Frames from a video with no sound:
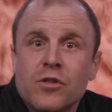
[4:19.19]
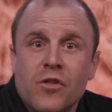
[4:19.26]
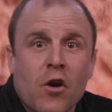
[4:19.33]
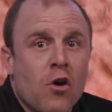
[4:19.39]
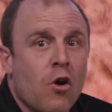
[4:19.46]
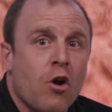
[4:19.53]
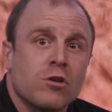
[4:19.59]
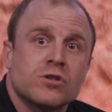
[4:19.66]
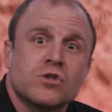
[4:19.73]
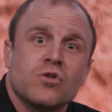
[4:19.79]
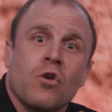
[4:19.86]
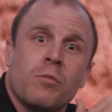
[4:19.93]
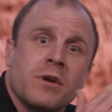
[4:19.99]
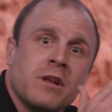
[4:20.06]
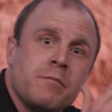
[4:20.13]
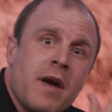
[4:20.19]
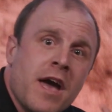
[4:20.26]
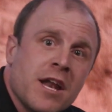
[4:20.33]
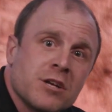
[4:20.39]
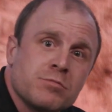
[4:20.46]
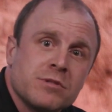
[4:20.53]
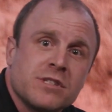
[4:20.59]
there are so many
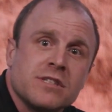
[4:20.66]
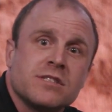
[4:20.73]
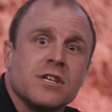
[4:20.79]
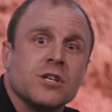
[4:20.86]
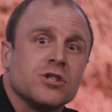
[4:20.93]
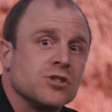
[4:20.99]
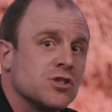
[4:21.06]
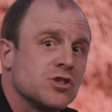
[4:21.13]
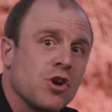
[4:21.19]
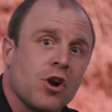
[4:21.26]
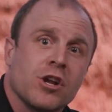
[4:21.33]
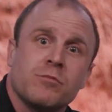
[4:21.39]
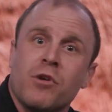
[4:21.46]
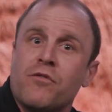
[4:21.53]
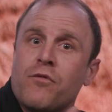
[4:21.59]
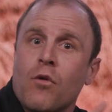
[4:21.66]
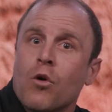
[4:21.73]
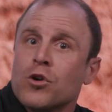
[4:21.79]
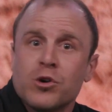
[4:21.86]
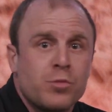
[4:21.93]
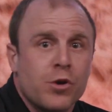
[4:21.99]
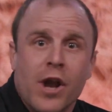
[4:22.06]
management decisions starting
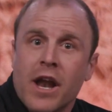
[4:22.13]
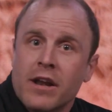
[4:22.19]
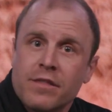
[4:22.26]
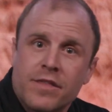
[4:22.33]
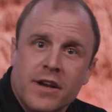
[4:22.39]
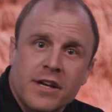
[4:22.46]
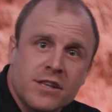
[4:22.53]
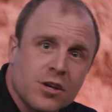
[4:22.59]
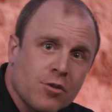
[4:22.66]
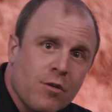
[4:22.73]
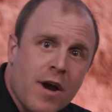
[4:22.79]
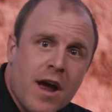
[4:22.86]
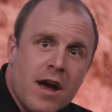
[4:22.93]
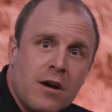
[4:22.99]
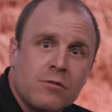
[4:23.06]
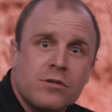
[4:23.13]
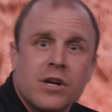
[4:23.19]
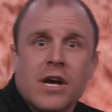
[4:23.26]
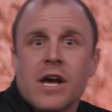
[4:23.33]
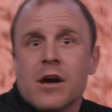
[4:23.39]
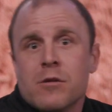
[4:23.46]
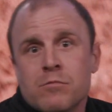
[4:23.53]
before you put anything in the ground,
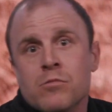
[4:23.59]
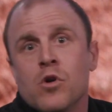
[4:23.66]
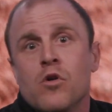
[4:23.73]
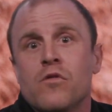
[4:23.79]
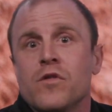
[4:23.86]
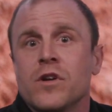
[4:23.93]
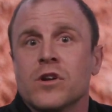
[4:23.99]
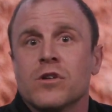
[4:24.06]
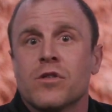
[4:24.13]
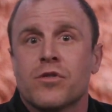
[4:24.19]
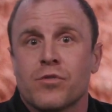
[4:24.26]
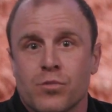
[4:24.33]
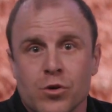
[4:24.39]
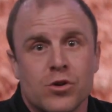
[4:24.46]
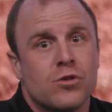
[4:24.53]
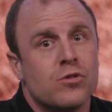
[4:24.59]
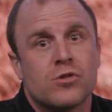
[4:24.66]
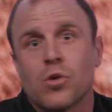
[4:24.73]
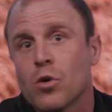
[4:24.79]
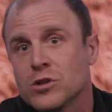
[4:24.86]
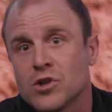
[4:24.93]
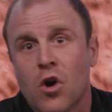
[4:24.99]
moving through
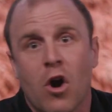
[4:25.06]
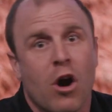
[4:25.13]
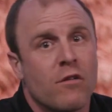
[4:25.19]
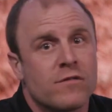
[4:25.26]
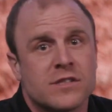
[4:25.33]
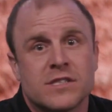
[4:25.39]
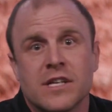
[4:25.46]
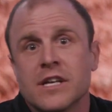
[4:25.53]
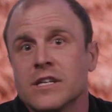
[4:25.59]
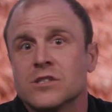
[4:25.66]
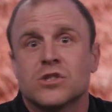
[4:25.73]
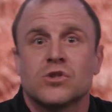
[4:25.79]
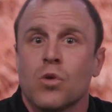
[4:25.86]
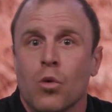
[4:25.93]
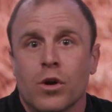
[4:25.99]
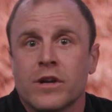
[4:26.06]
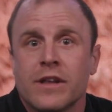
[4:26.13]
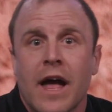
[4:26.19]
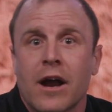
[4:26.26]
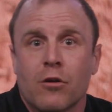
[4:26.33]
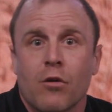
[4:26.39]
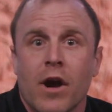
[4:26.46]
towards harvesting and storing
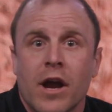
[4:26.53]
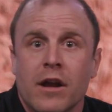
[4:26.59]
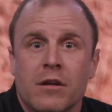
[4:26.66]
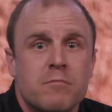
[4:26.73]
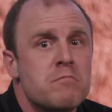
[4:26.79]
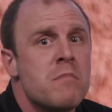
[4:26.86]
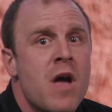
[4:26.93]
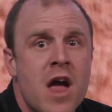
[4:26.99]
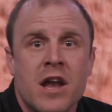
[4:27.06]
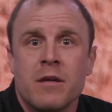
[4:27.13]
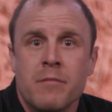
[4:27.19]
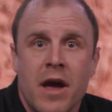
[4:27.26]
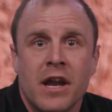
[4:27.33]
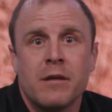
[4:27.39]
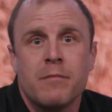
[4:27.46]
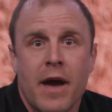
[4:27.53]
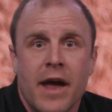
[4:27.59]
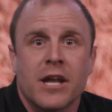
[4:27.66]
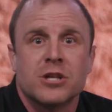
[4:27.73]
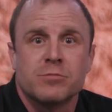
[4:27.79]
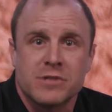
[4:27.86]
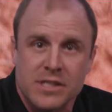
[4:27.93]
that grain. Many, many
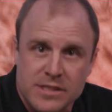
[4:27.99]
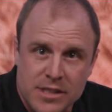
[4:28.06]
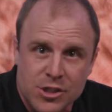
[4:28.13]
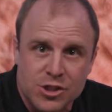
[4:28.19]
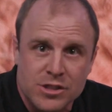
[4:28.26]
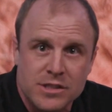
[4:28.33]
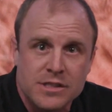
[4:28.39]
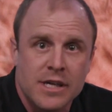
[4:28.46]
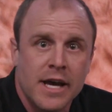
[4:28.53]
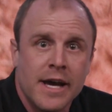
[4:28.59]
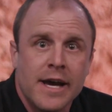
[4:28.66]
management decisions.